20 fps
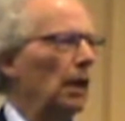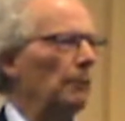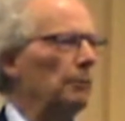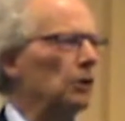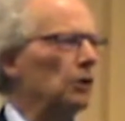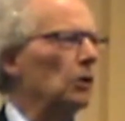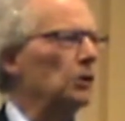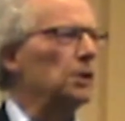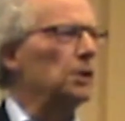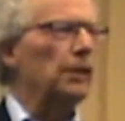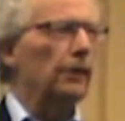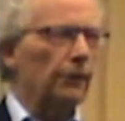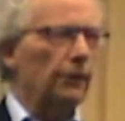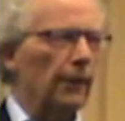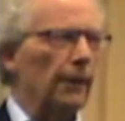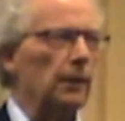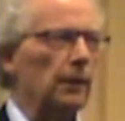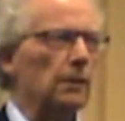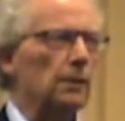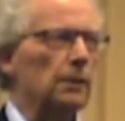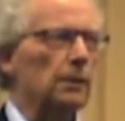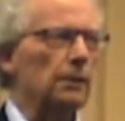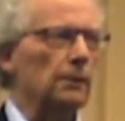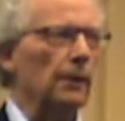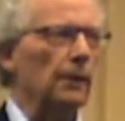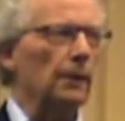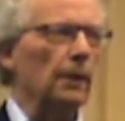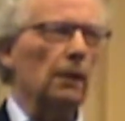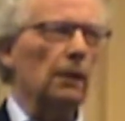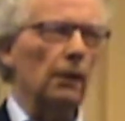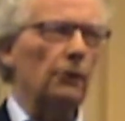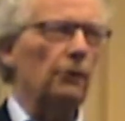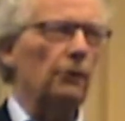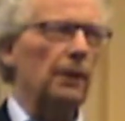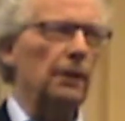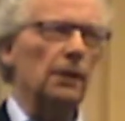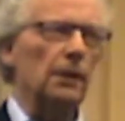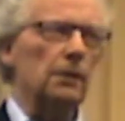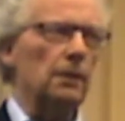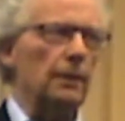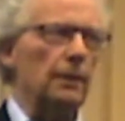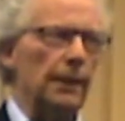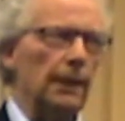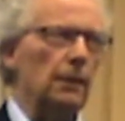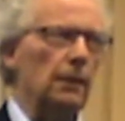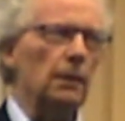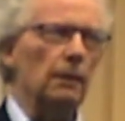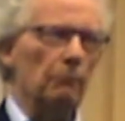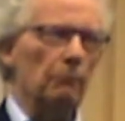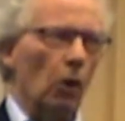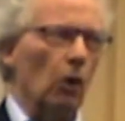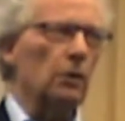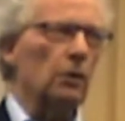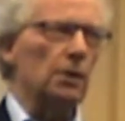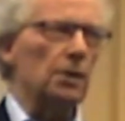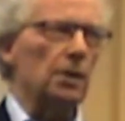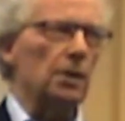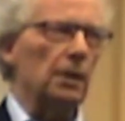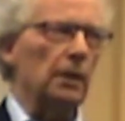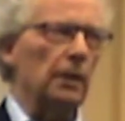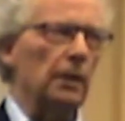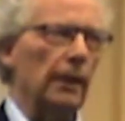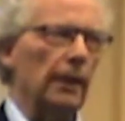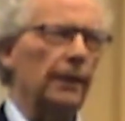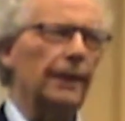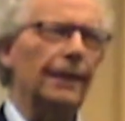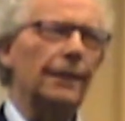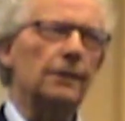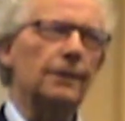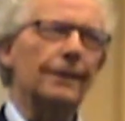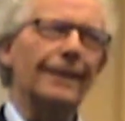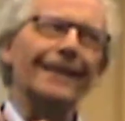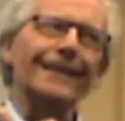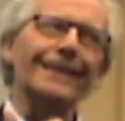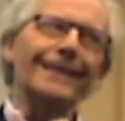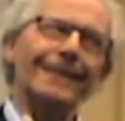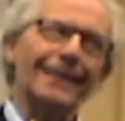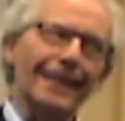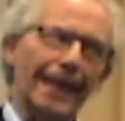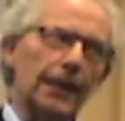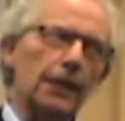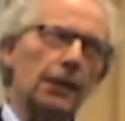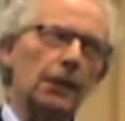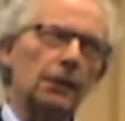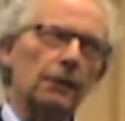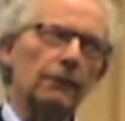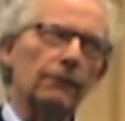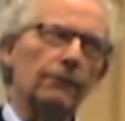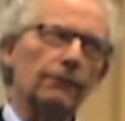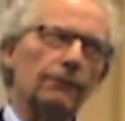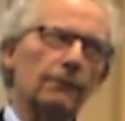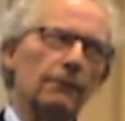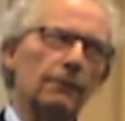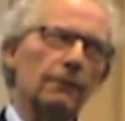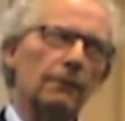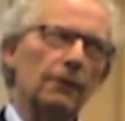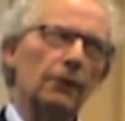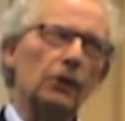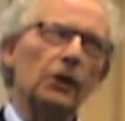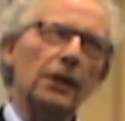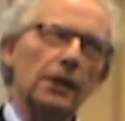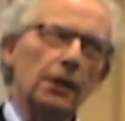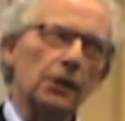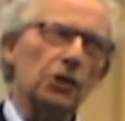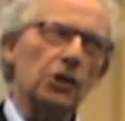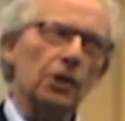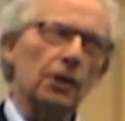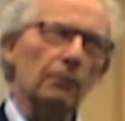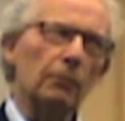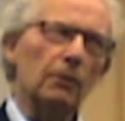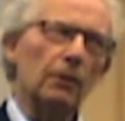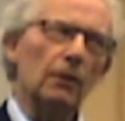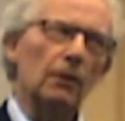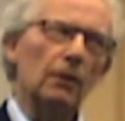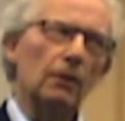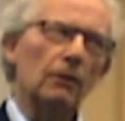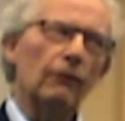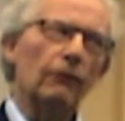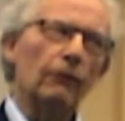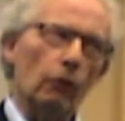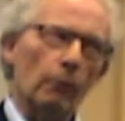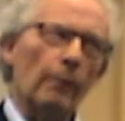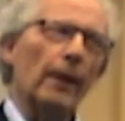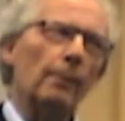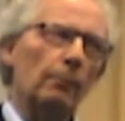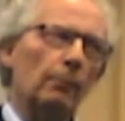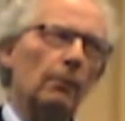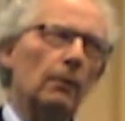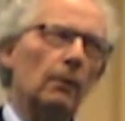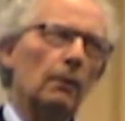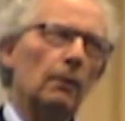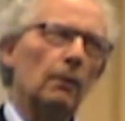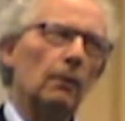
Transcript: Because he thinks that the country doesn't need democracy, it needs executive leadership from him.